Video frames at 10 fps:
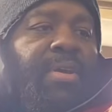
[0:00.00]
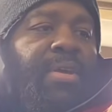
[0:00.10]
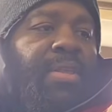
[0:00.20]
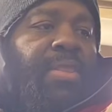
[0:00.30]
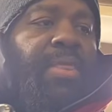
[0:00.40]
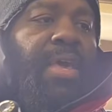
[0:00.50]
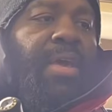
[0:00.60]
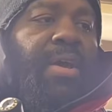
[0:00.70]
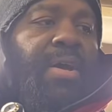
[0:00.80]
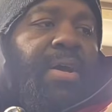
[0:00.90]

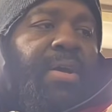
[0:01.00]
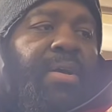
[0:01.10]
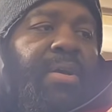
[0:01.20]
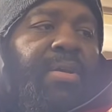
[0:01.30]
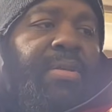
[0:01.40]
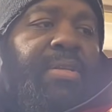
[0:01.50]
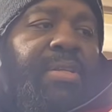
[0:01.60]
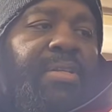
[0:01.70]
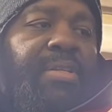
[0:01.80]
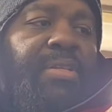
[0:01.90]
They
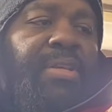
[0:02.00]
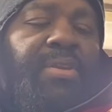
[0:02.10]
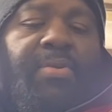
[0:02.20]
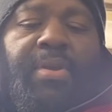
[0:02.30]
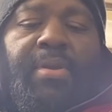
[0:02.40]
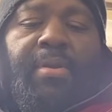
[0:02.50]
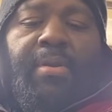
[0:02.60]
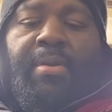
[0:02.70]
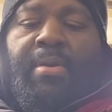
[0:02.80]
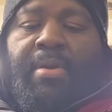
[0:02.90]
discontinued it.
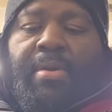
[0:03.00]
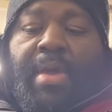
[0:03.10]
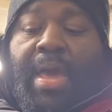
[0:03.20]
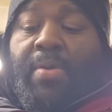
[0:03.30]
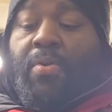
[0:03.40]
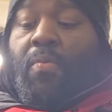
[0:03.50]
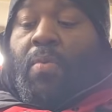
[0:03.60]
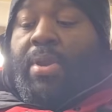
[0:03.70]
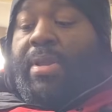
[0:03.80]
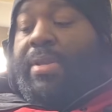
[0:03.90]
I don't know
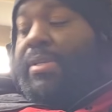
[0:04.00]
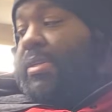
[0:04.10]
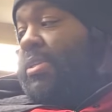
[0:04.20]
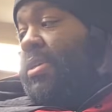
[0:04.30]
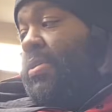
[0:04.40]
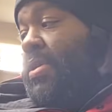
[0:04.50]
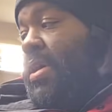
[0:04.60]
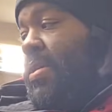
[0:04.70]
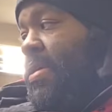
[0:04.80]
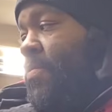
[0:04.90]
when they discontinued
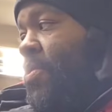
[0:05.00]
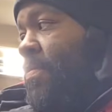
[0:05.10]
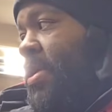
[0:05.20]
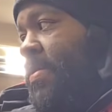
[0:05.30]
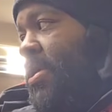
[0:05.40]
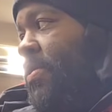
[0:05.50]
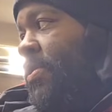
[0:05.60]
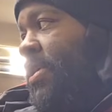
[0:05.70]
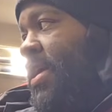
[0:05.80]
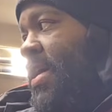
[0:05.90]
it and what made me go
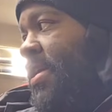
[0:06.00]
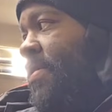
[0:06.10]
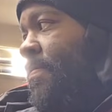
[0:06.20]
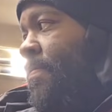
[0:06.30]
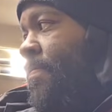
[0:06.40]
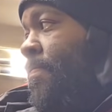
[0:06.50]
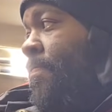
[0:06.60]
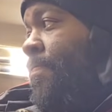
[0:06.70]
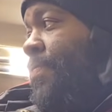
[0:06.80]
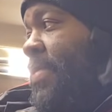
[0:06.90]
look at it.
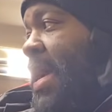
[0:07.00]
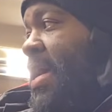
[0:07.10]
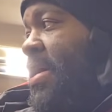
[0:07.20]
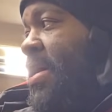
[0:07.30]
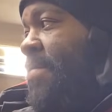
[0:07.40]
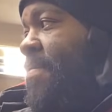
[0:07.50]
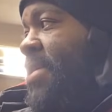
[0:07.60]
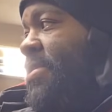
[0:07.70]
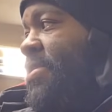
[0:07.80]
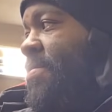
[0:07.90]
I
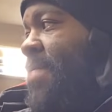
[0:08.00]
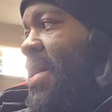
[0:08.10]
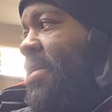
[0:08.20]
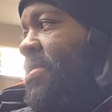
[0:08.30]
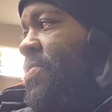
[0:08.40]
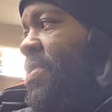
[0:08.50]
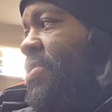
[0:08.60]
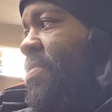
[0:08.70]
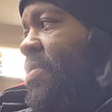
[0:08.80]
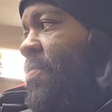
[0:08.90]
messaged them back in
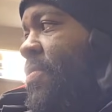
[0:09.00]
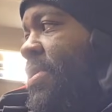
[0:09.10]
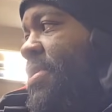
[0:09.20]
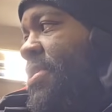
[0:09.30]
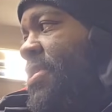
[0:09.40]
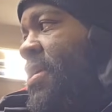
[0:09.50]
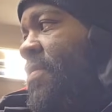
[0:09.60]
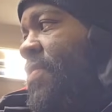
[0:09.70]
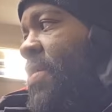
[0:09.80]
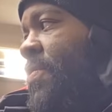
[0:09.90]
2021 to see
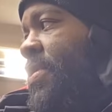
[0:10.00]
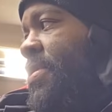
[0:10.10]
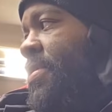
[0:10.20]
if they would